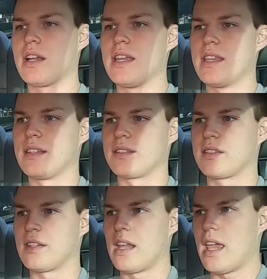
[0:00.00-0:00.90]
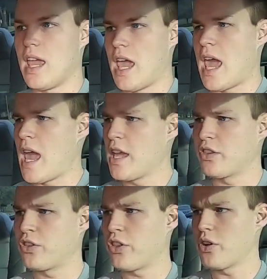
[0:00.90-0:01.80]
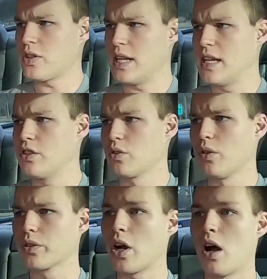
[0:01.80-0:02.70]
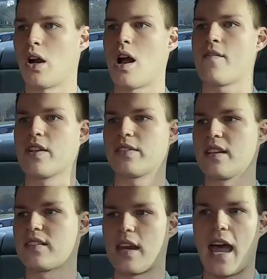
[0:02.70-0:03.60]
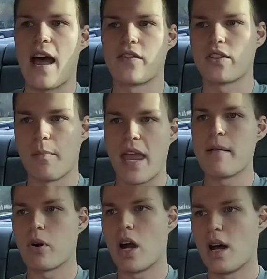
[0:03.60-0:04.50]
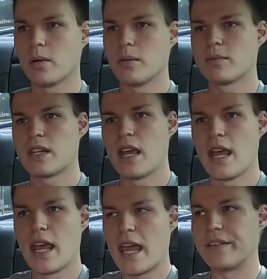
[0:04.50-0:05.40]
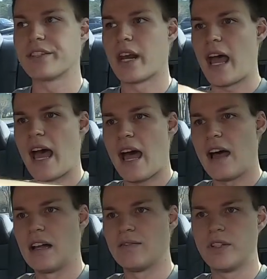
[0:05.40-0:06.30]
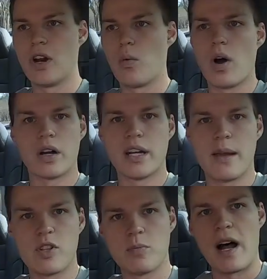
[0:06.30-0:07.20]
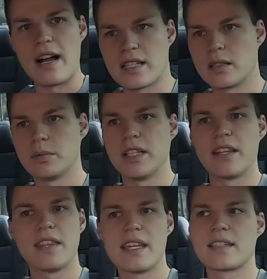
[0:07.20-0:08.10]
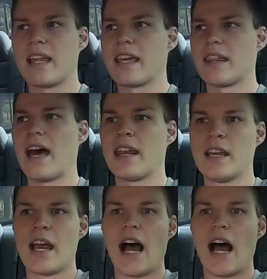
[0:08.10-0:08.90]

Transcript: is a 13-year-old car. Obviously, it's gonna have some paint problems. It's gonna have, you know, water damage possibly, things like that.